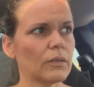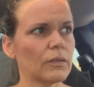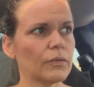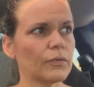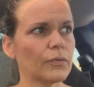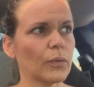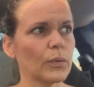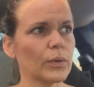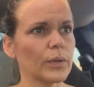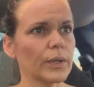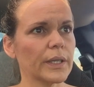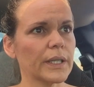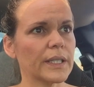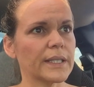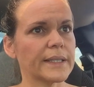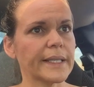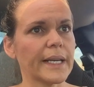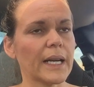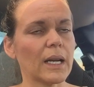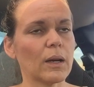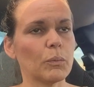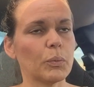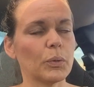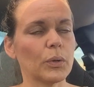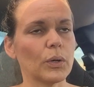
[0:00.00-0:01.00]
for
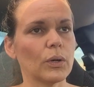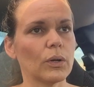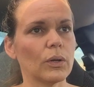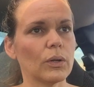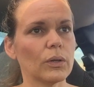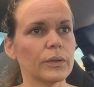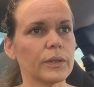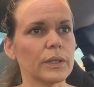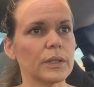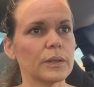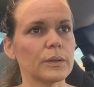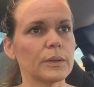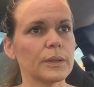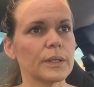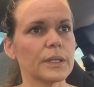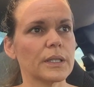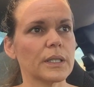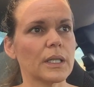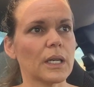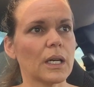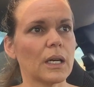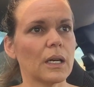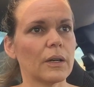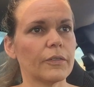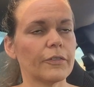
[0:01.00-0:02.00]
example, there was
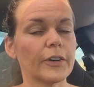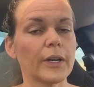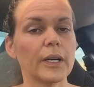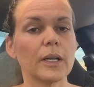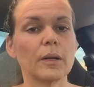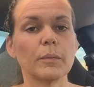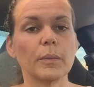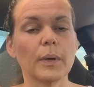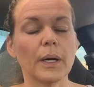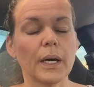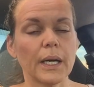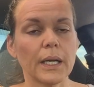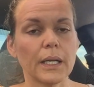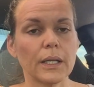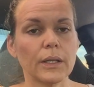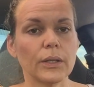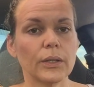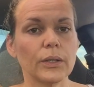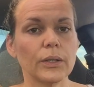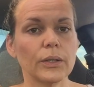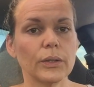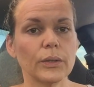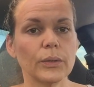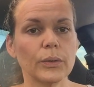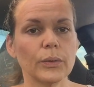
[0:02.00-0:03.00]
a friend of mine
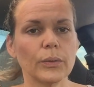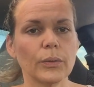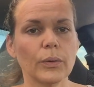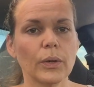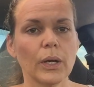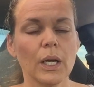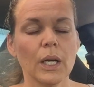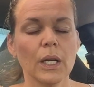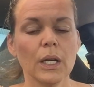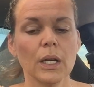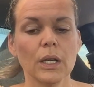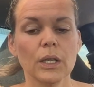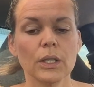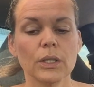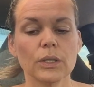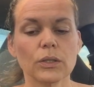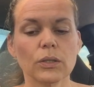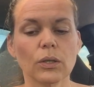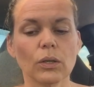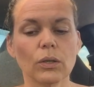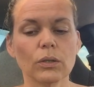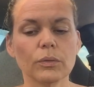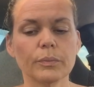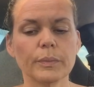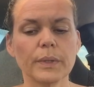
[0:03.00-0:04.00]
who
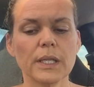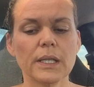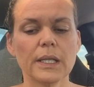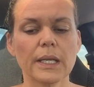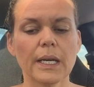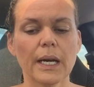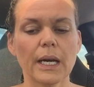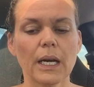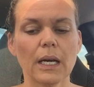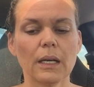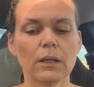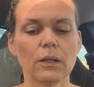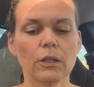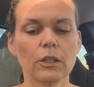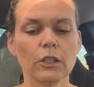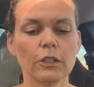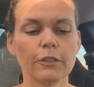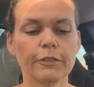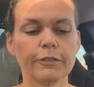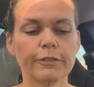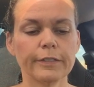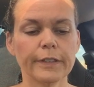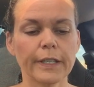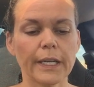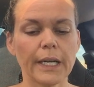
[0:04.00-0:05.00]
told me that her
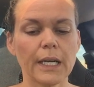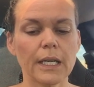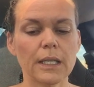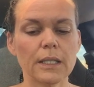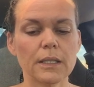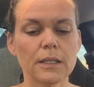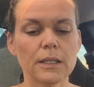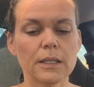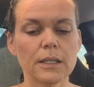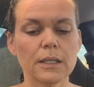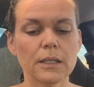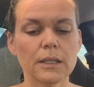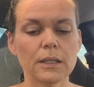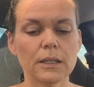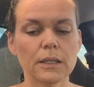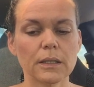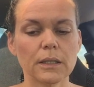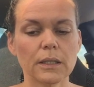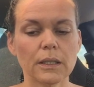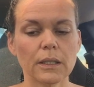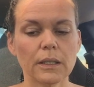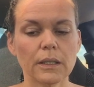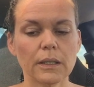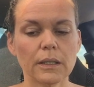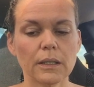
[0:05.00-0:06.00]
friend
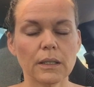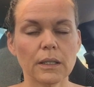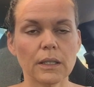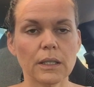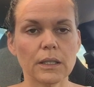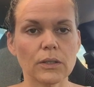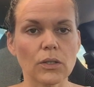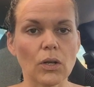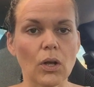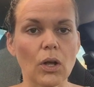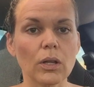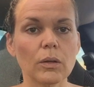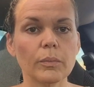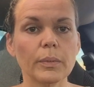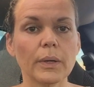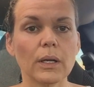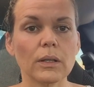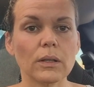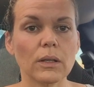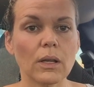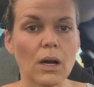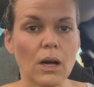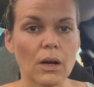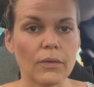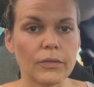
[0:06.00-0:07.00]
is all
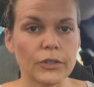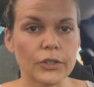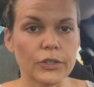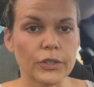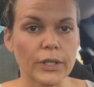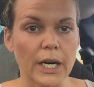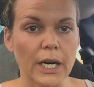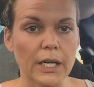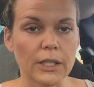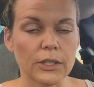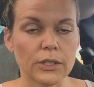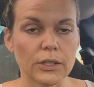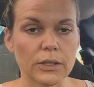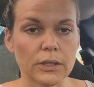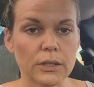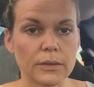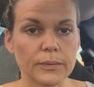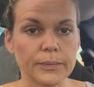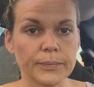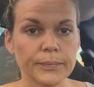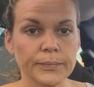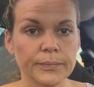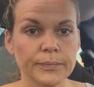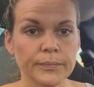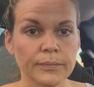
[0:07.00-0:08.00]
about law of
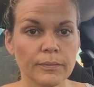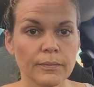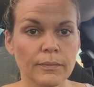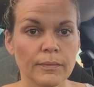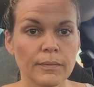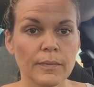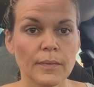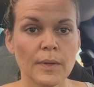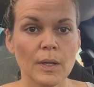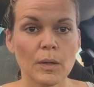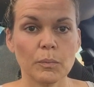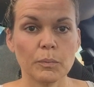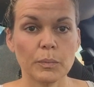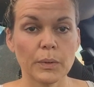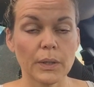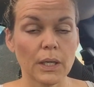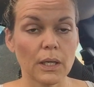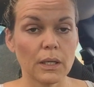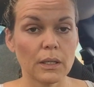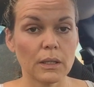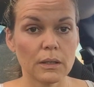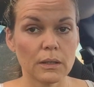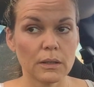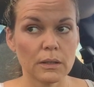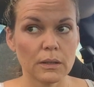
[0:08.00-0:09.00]
attraction,
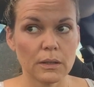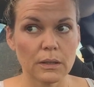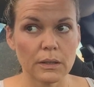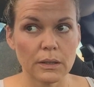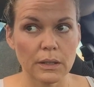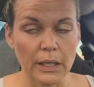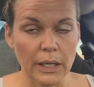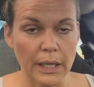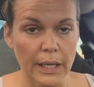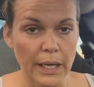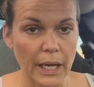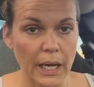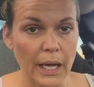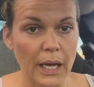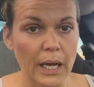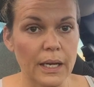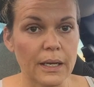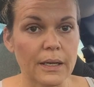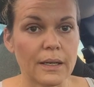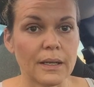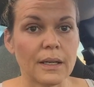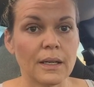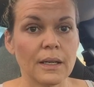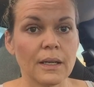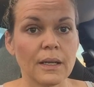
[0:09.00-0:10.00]
but
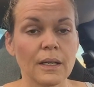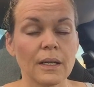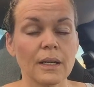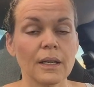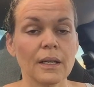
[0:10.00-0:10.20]
again,